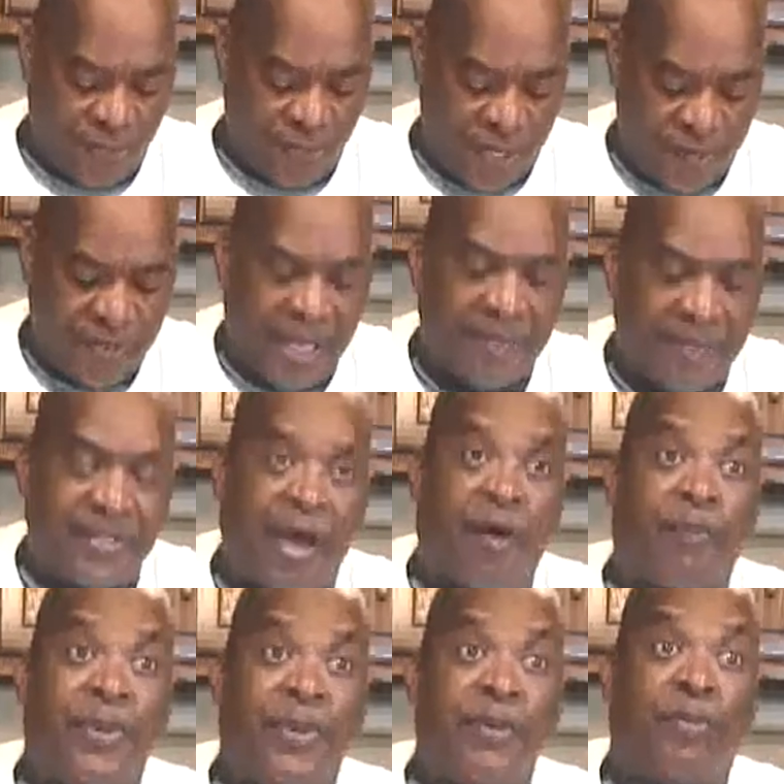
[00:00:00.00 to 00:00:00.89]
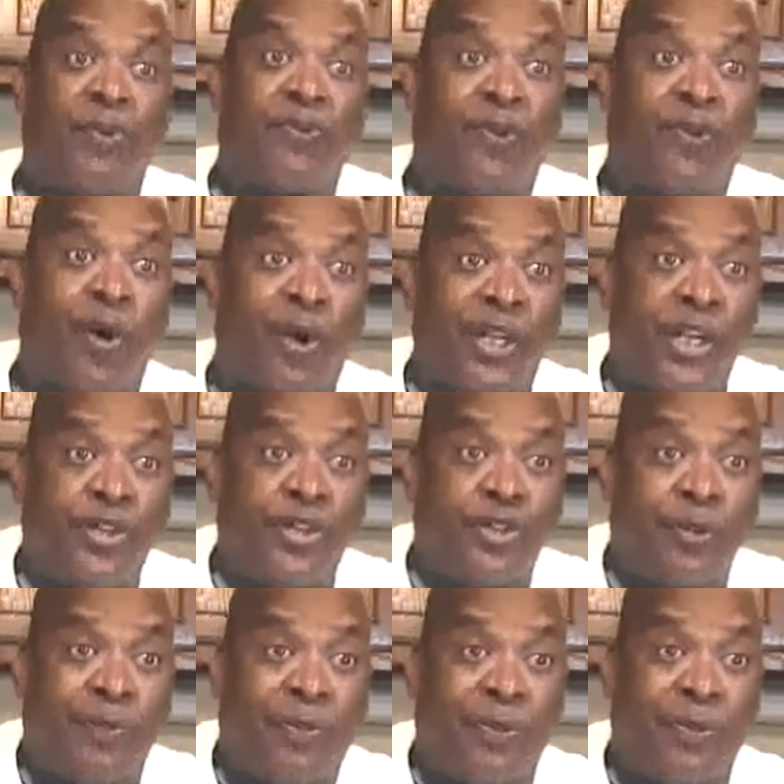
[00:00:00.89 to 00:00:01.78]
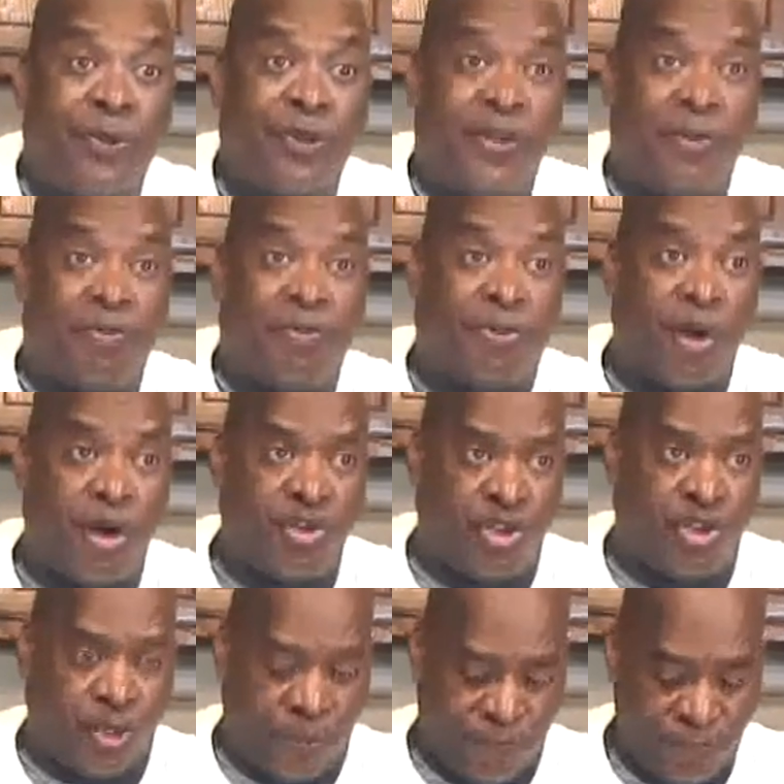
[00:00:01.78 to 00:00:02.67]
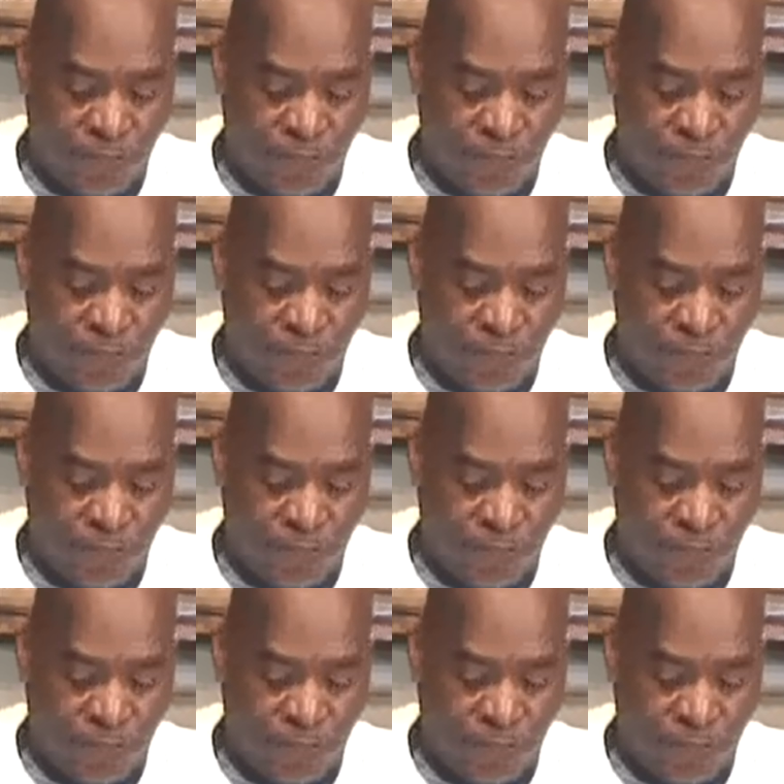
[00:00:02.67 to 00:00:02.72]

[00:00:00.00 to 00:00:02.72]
That, that's how people fall into depression.